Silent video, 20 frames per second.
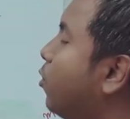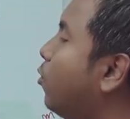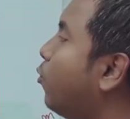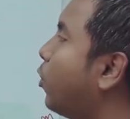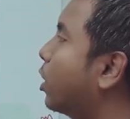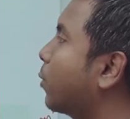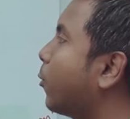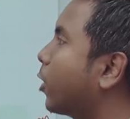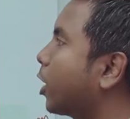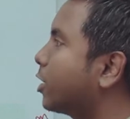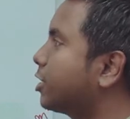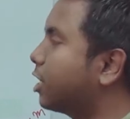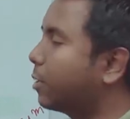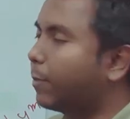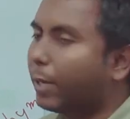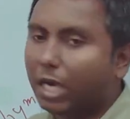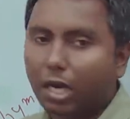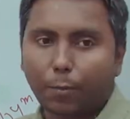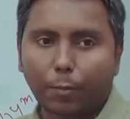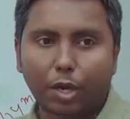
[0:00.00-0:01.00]
what about
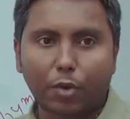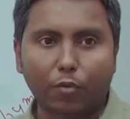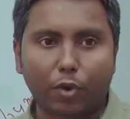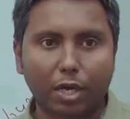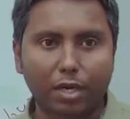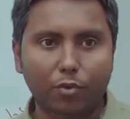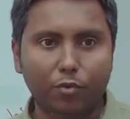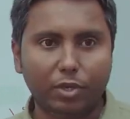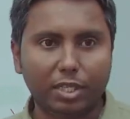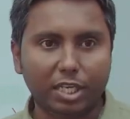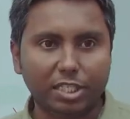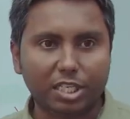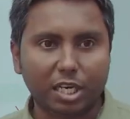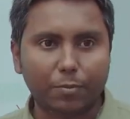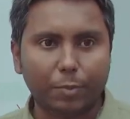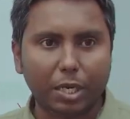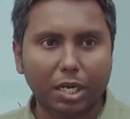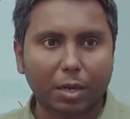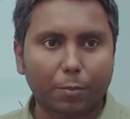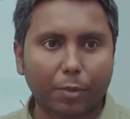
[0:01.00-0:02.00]
statement number one? Whether
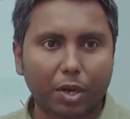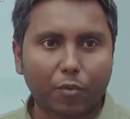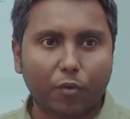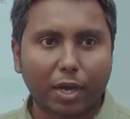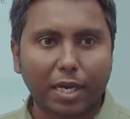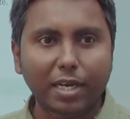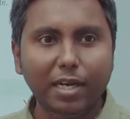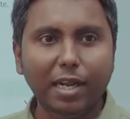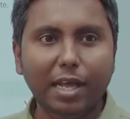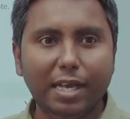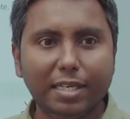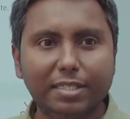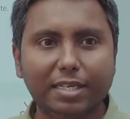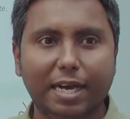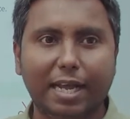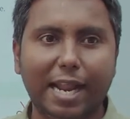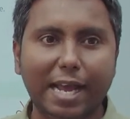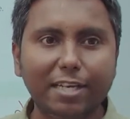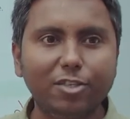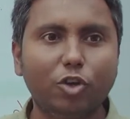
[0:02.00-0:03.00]
statement number one is
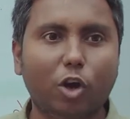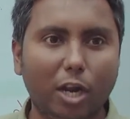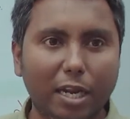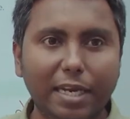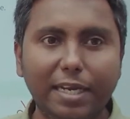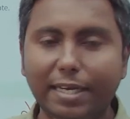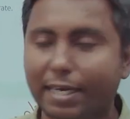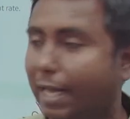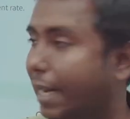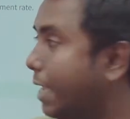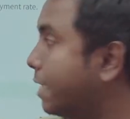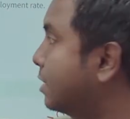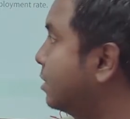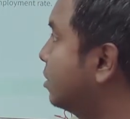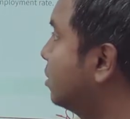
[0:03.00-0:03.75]
correct or incorrect?